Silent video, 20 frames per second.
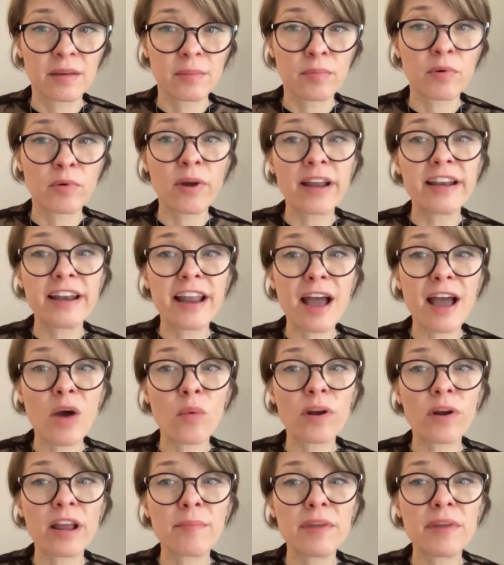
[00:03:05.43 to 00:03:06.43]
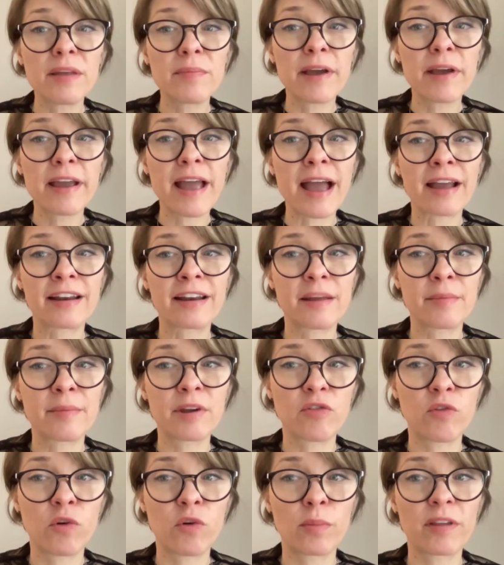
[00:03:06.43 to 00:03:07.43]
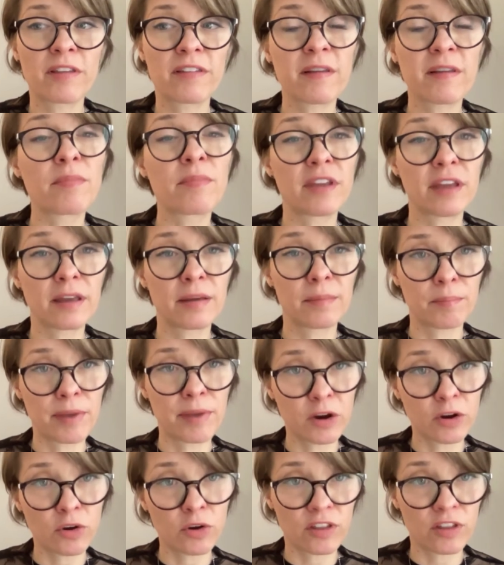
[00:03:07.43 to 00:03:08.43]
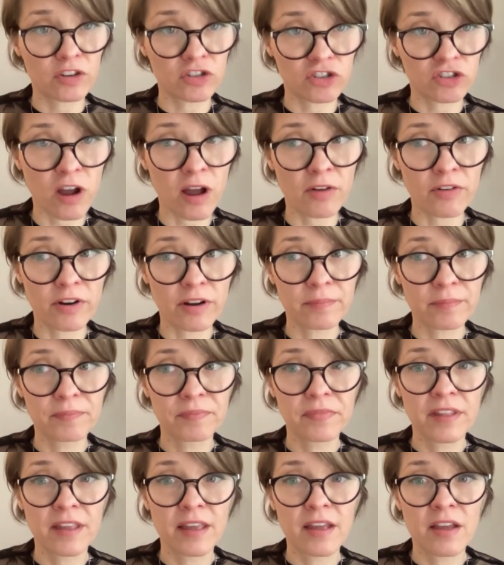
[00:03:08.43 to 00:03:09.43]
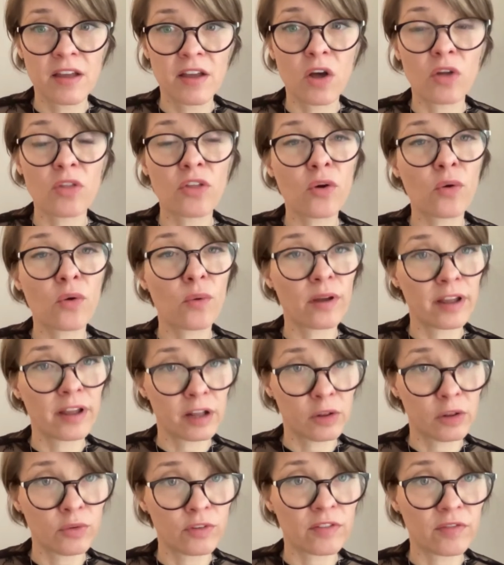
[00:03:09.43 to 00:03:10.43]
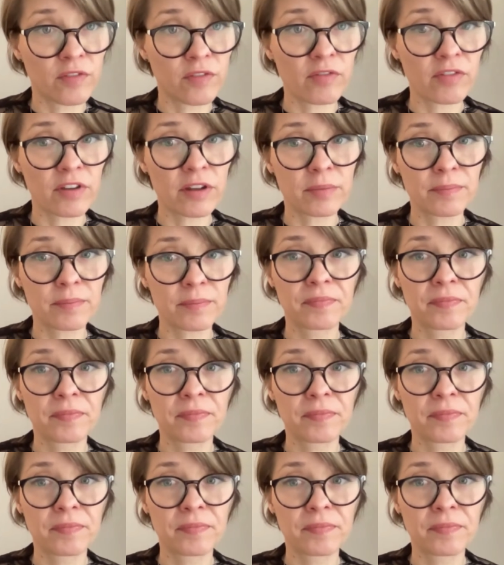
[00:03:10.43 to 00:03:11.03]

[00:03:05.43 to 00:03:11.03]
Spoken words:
But right now, what I mean by academic form is something bigger than genre, although inclusive of it.